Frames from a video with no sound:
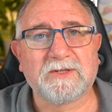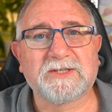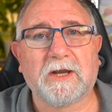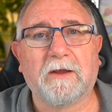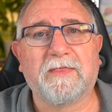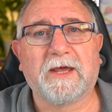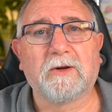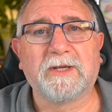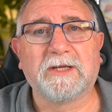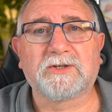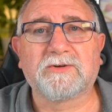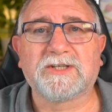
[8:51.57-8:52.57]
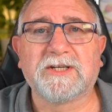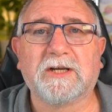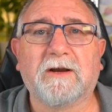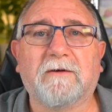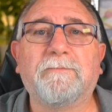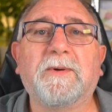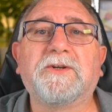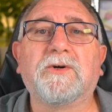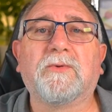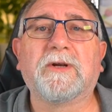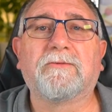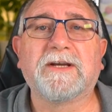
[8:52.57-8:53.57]
So that'll be interesting. I'm
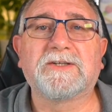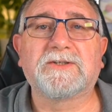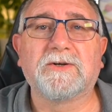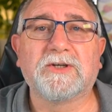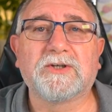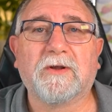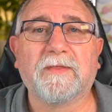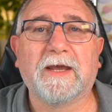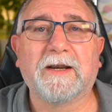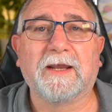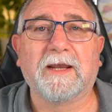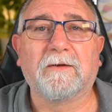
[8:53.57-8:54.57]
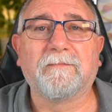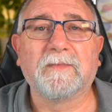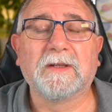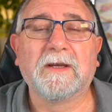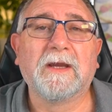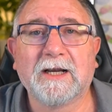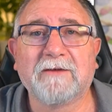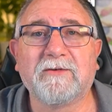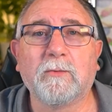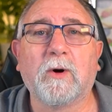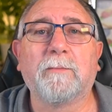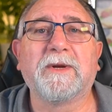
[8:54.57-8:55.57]
doing research on that now. Now,
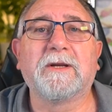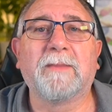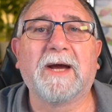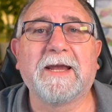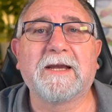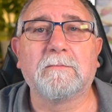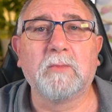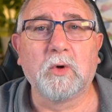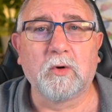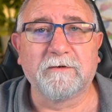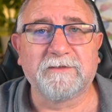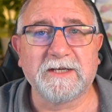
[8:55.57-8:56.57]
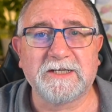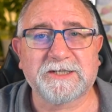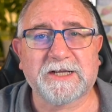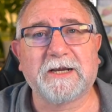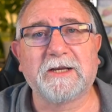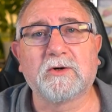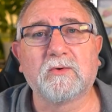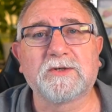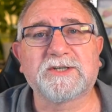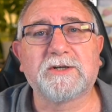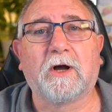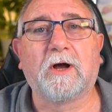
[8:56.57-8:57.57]
if you want me to make more of these
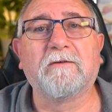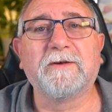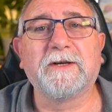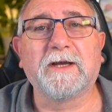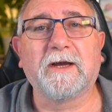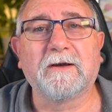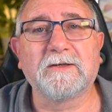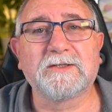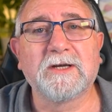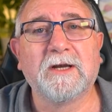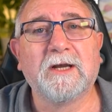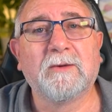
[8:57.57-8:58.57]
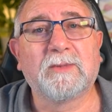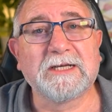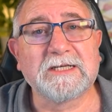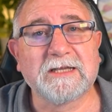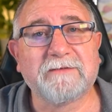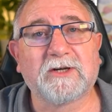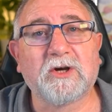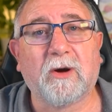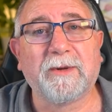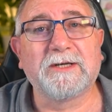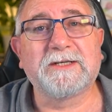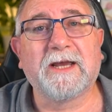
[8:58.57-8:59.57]
technical style videos, please leave a
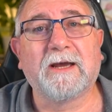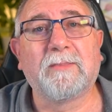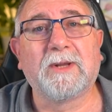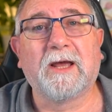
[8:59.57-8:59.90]
comment down